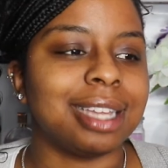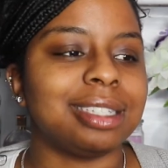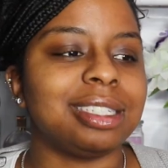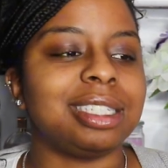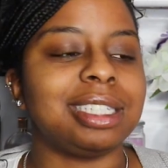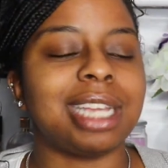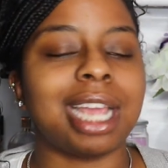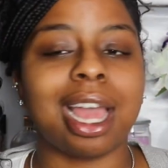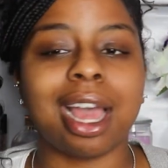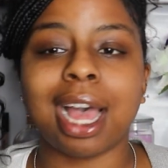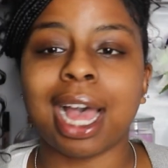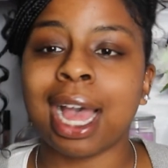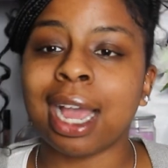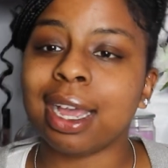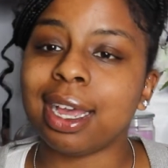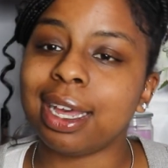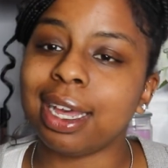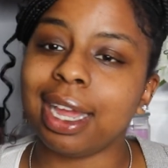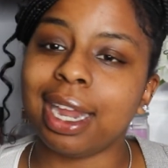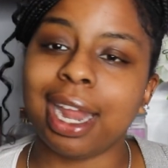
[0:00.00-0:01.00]
Child, I
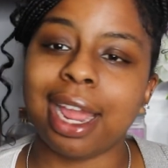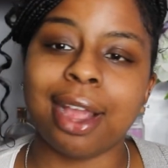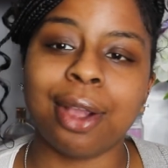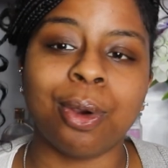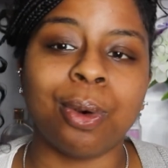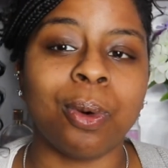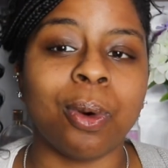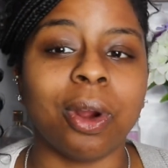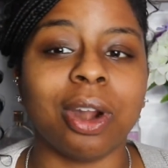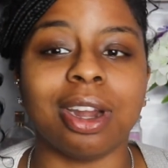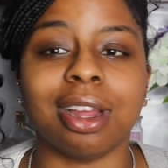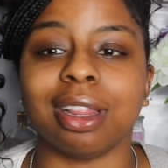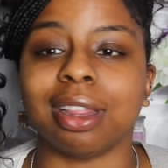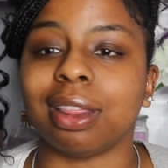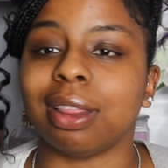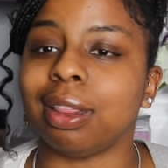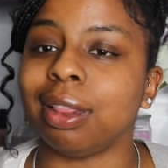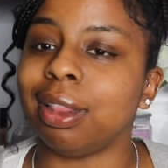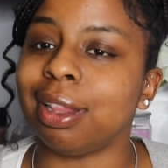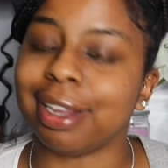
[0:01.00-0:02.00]
cut that corner
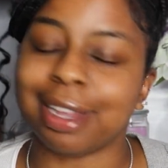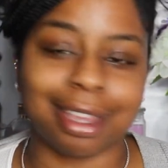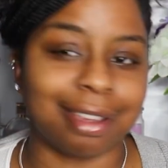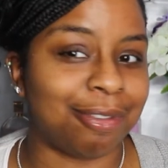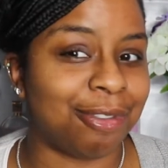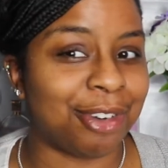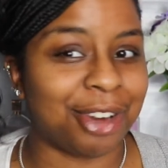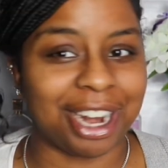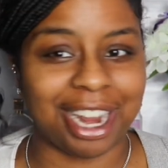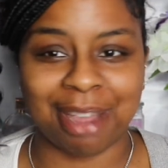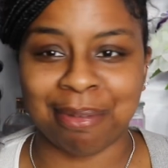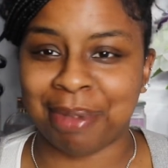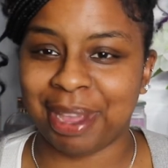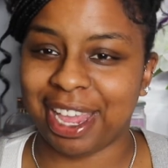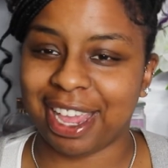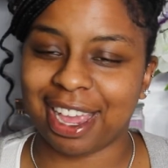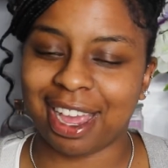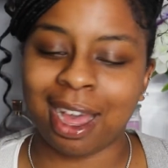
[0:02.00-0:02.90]
looking for that man.